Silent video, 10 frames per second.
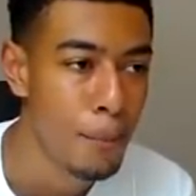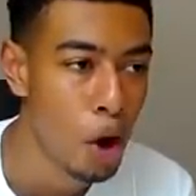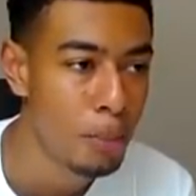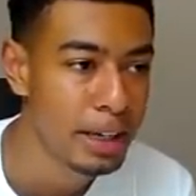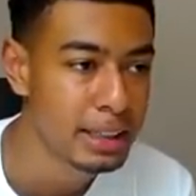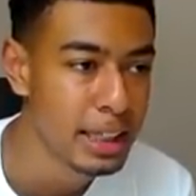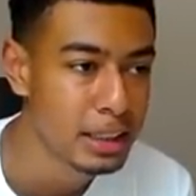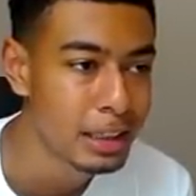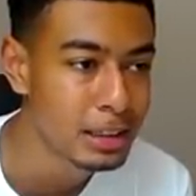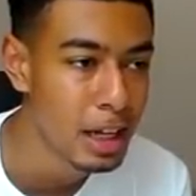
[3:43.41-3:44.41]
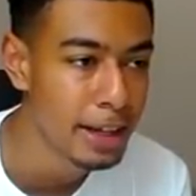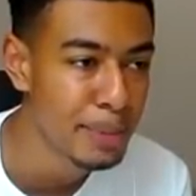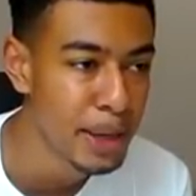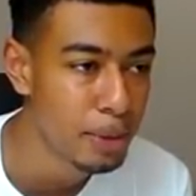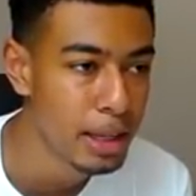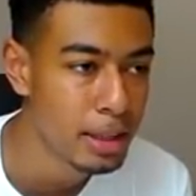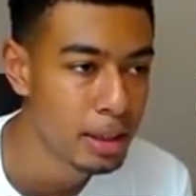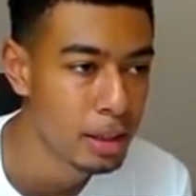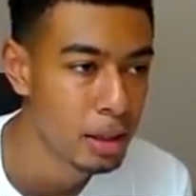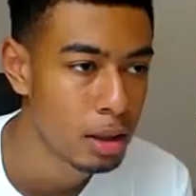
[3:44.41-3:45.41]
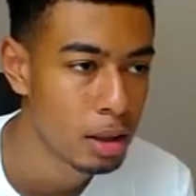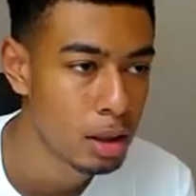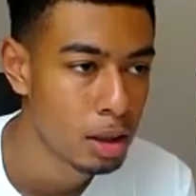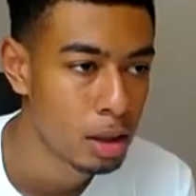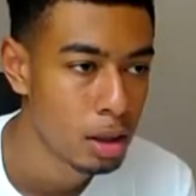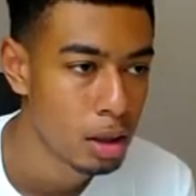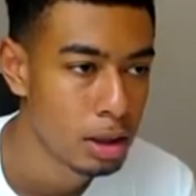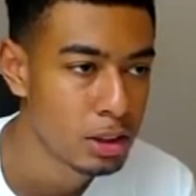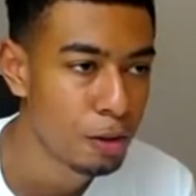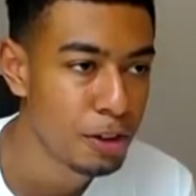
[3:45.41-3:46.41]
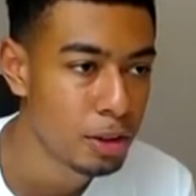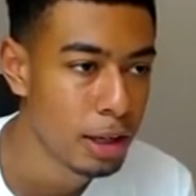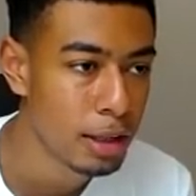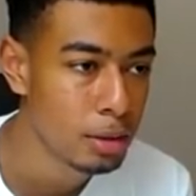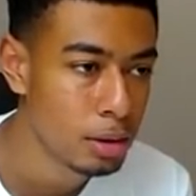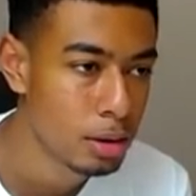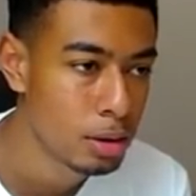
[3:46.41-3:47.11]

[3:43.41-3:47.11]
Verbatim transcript: more money. Is there a chest down here, by the way? Something on the ground?